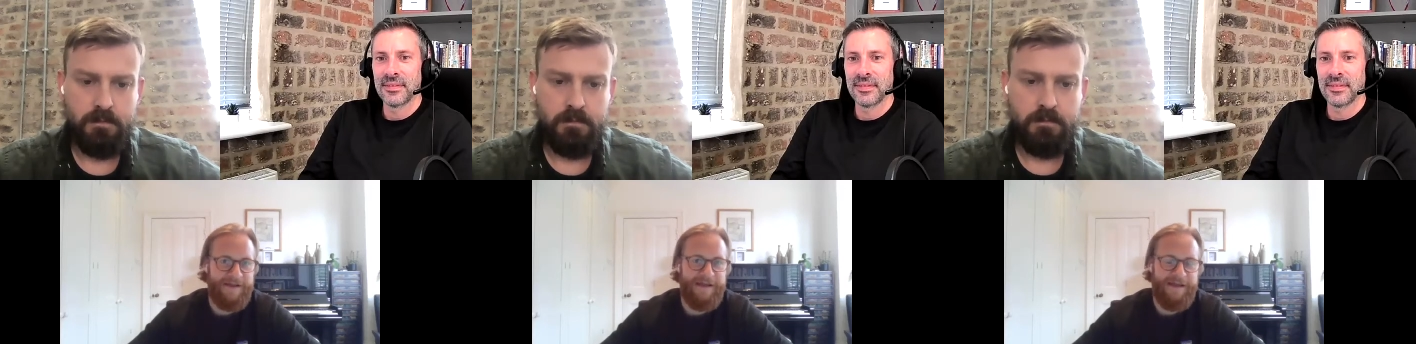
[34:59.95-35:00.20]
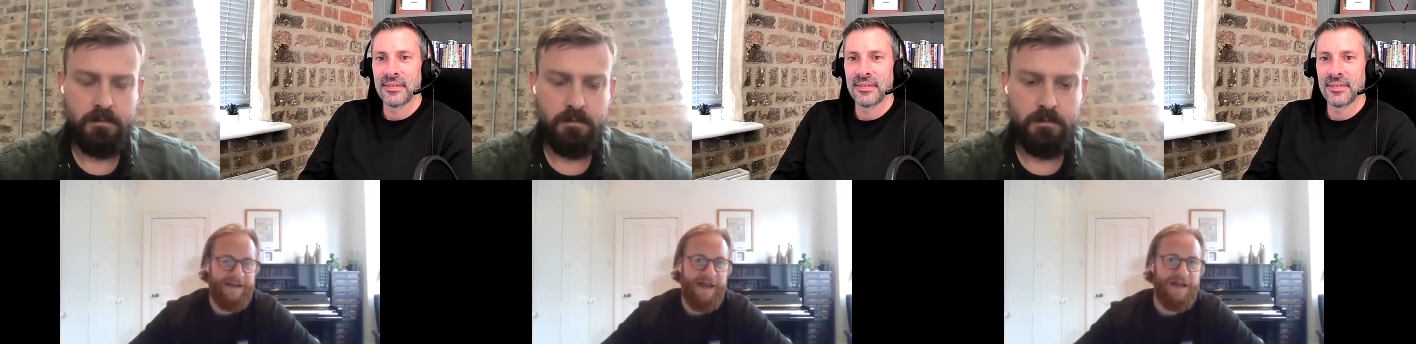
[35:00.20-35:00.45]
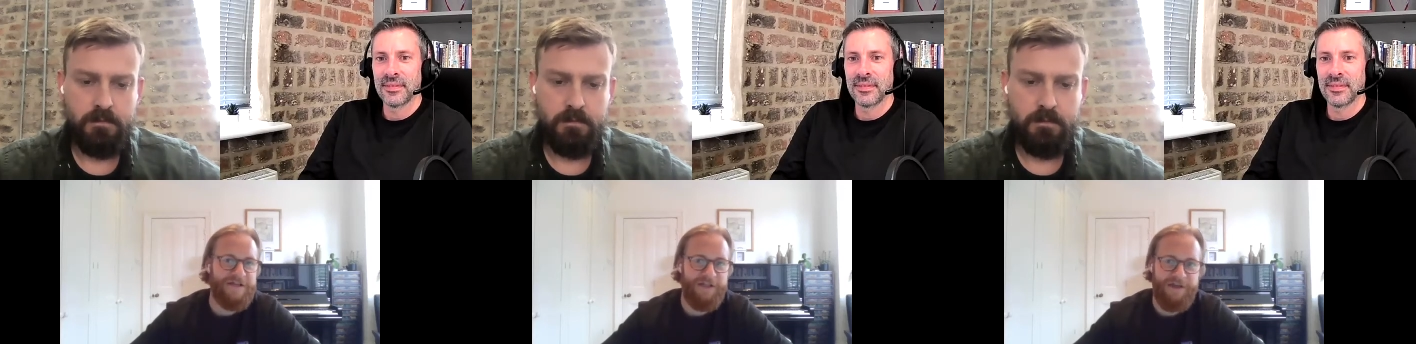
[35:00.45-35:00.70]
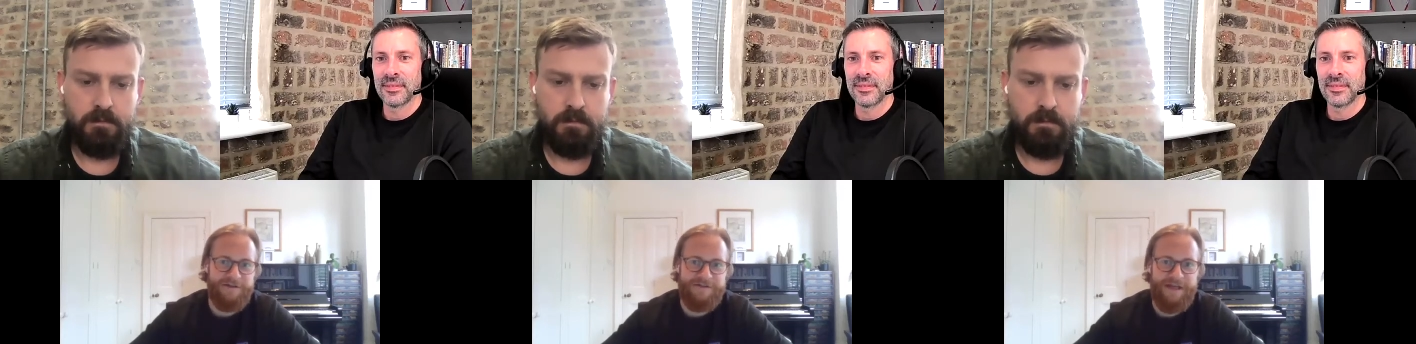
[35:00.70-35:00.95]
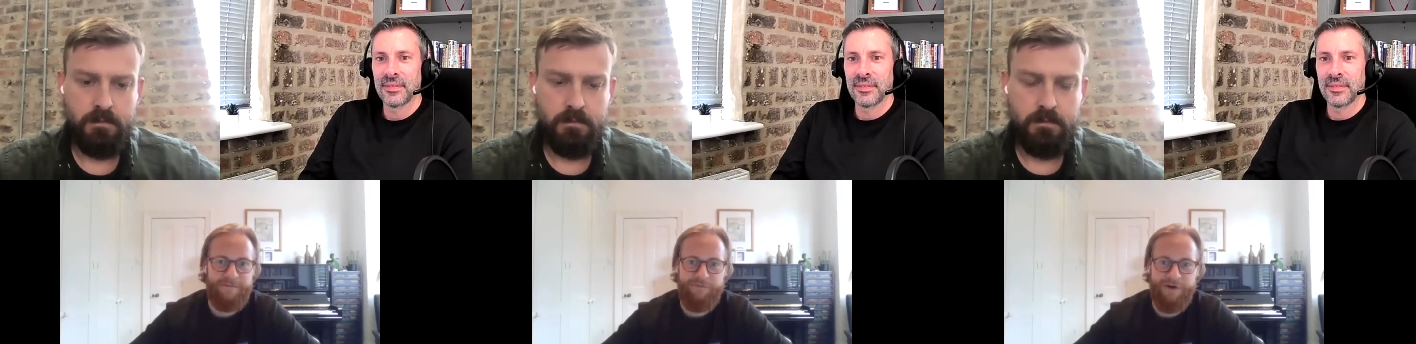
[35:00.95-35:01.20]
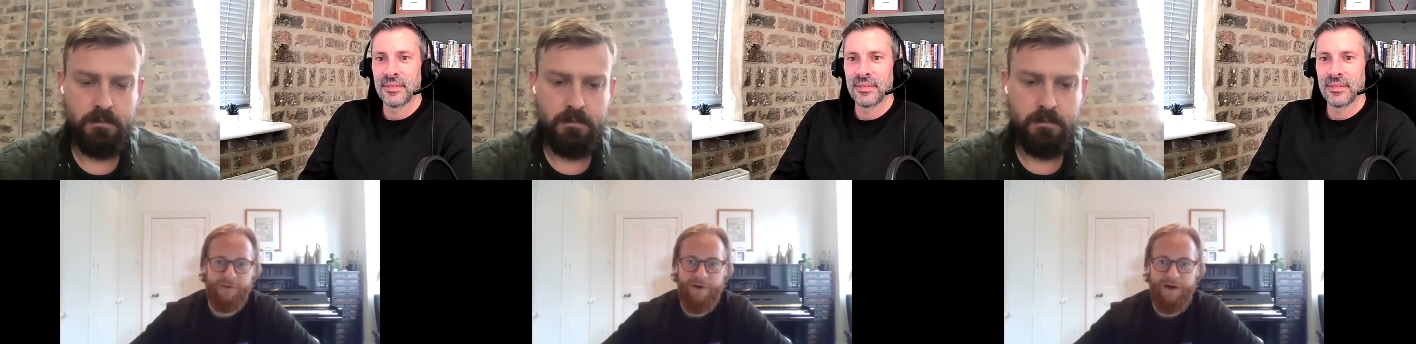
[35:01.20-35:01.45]
Speaker 1: it, it actually goes down
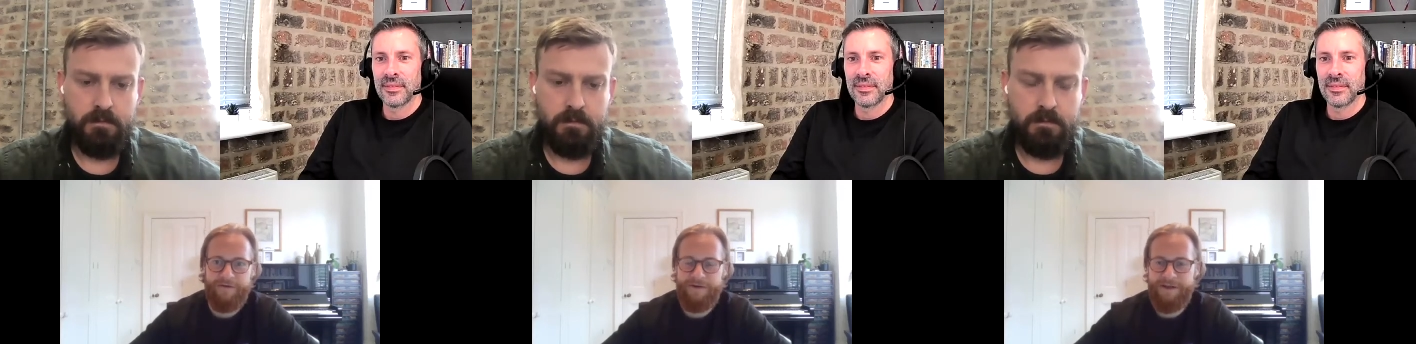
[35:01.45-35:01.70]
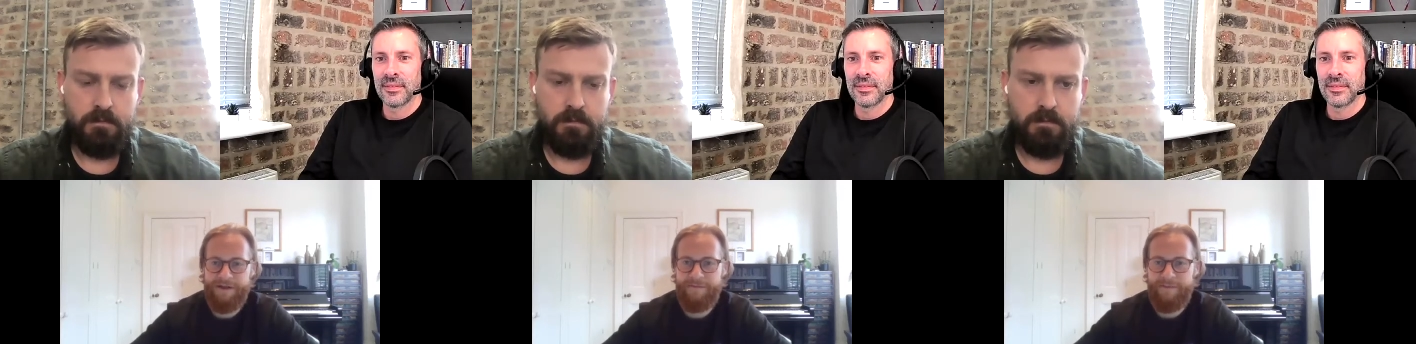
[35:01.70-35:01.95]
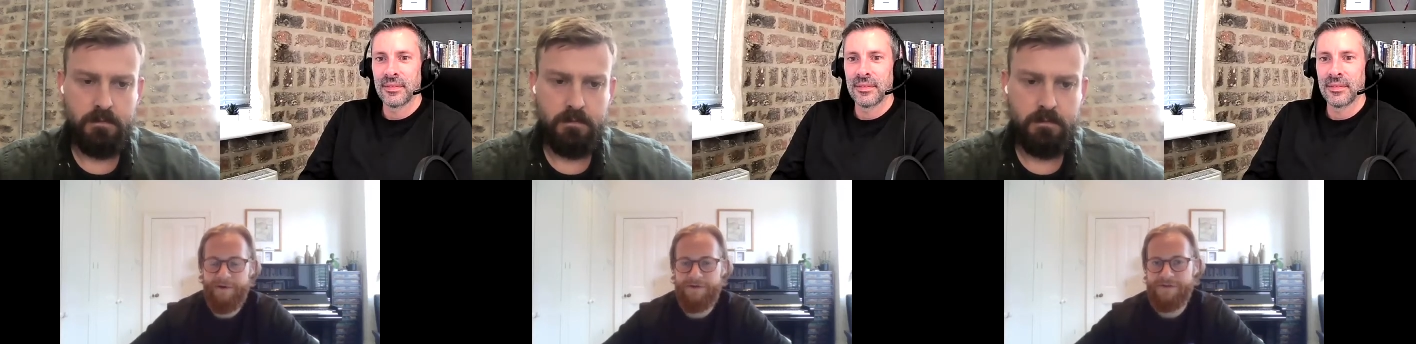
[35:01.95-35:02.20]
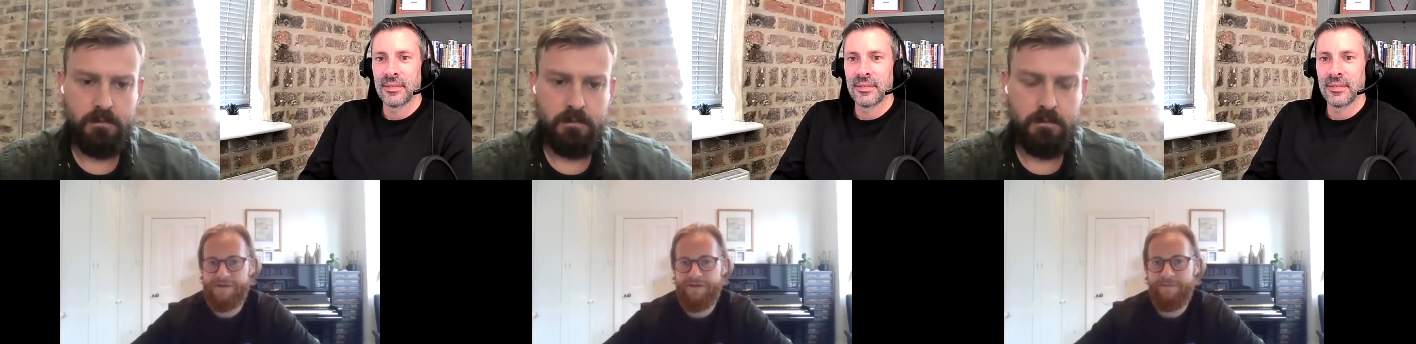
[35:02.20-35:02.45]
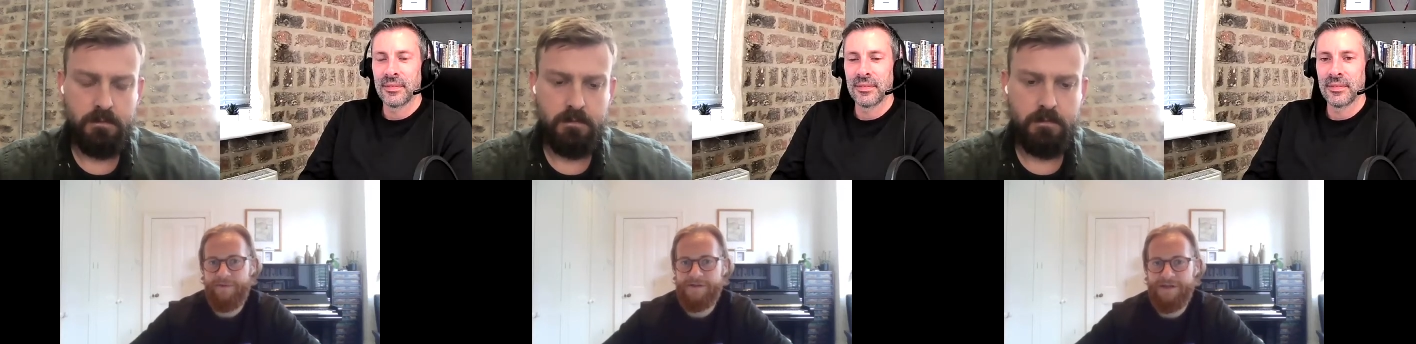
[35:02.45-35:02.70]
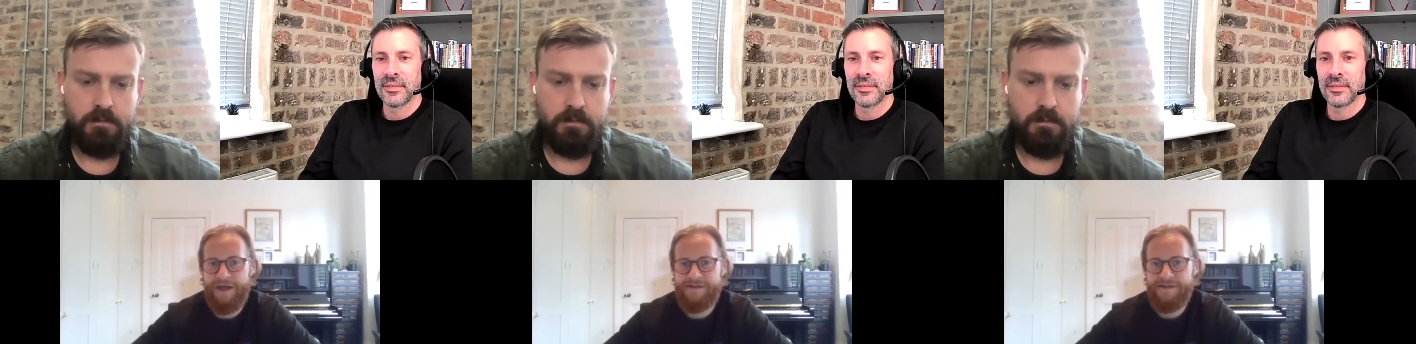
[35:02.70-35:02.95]
pretty well in, in, in most, in most
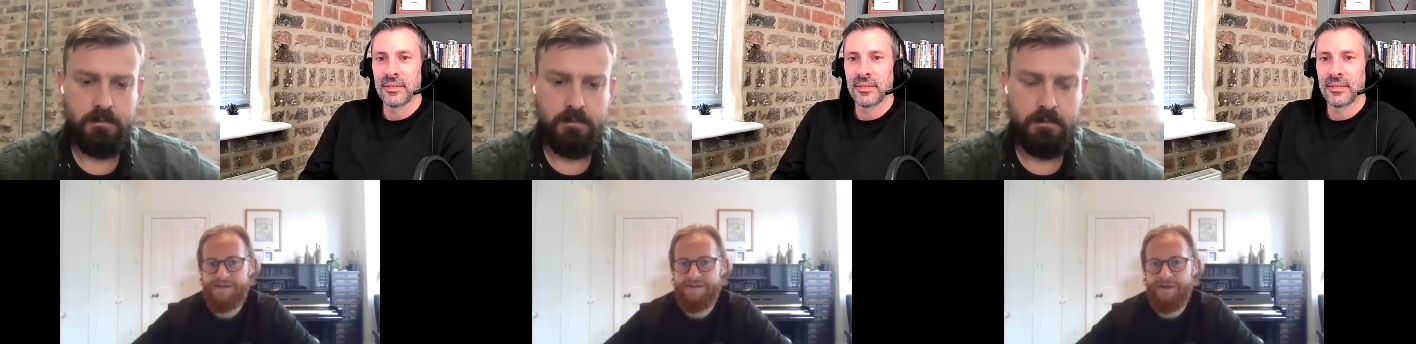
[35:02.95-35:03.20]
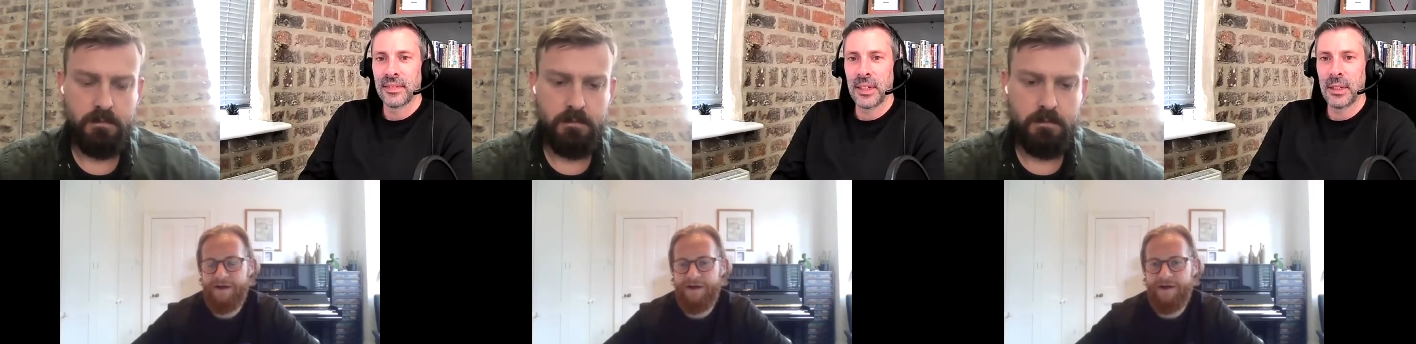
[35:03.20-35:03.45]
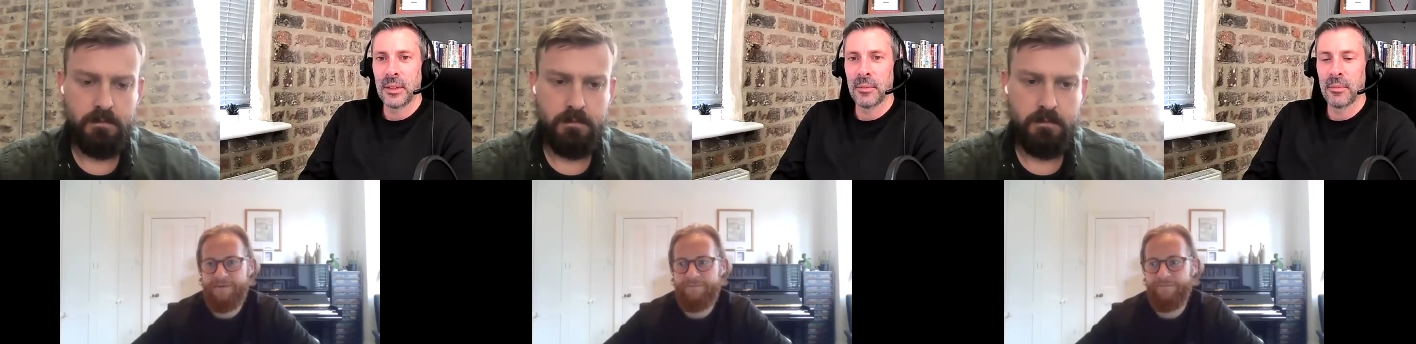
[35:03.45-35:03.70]
cases. Um, yeah.